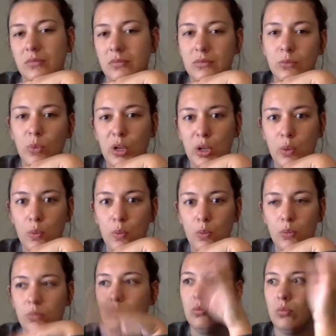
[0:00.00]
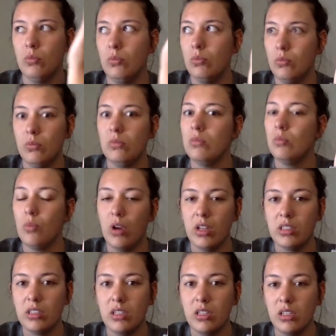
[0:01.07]
what you want
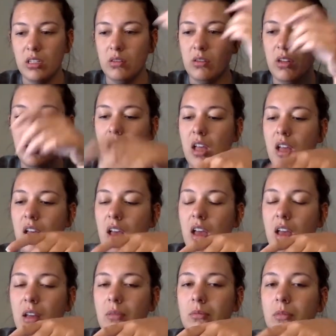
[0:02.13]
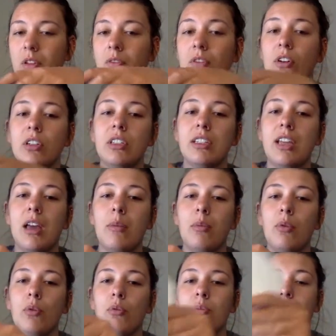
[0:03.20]
to do, the first step
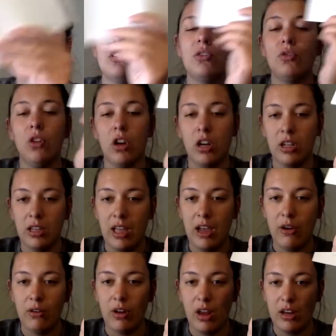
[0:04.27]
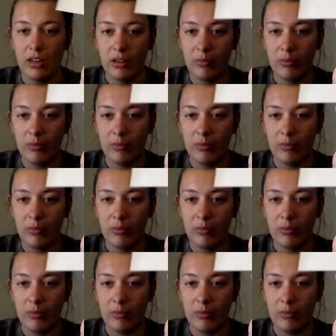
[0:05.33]
would be to draw a cloud on your